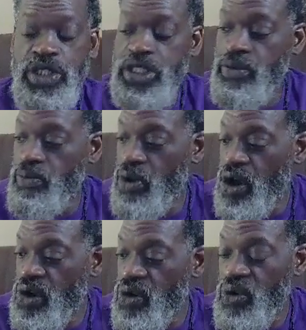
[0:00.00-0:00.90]

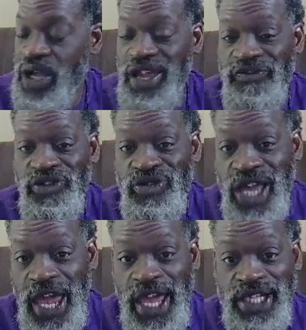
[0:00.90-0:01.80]
tomorrow, if you
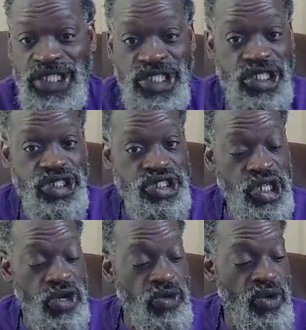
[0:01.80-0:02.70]
catch the
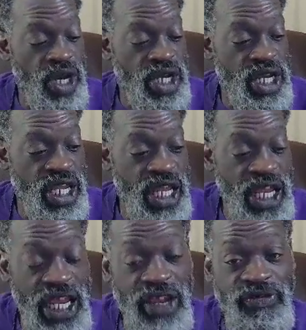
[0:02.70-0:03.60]
show in the
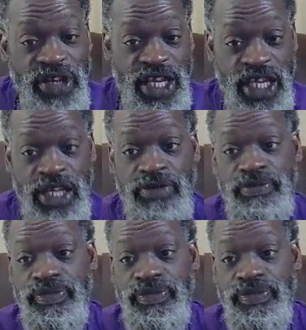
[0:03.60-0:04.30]
evening,